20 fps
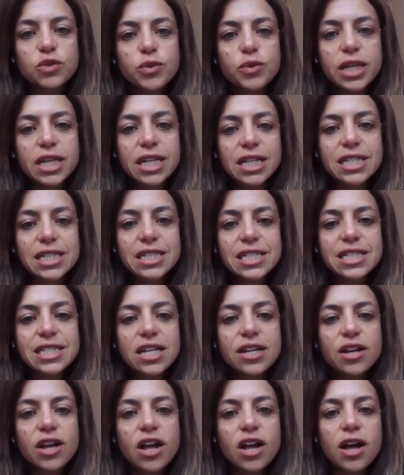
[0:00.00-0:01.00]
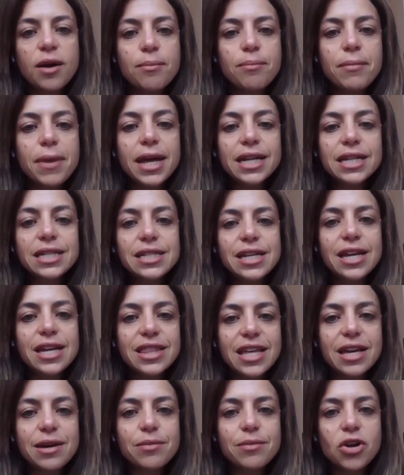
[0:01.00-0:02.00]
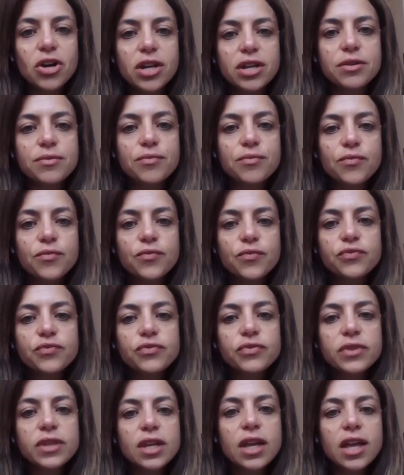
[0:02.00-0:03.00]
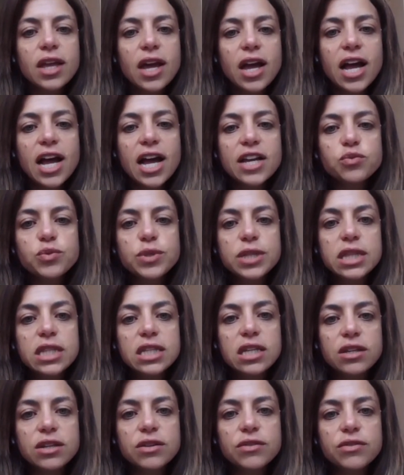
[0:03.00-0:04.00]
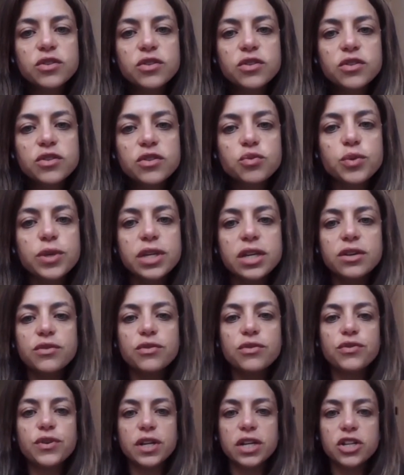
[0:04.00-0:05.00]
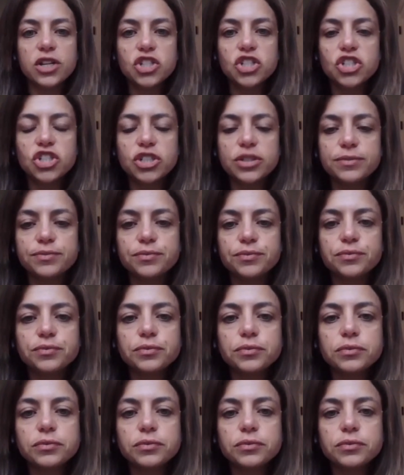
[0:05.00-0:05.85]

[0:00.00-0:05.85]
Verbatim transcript: Luke, so we can just uh, meditate them on as we leave, as we finish.